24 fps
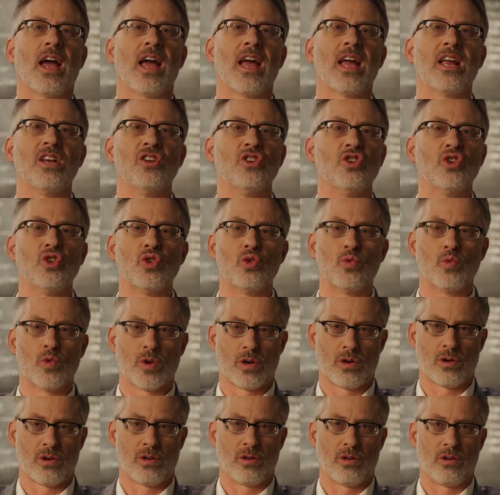a new
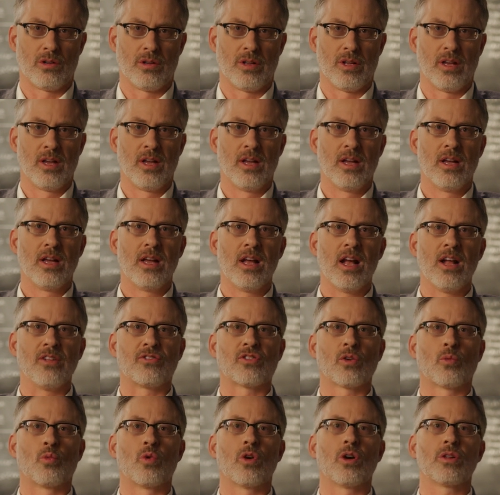world.
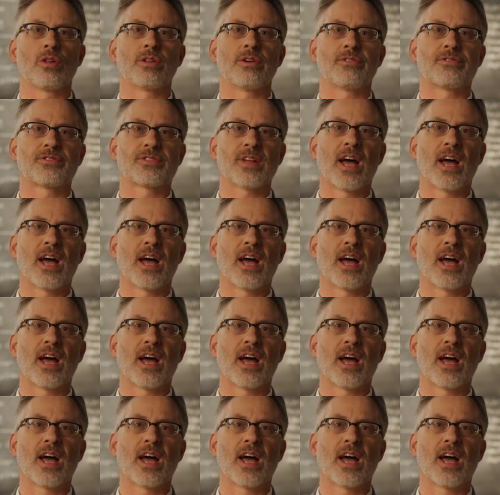It's a world of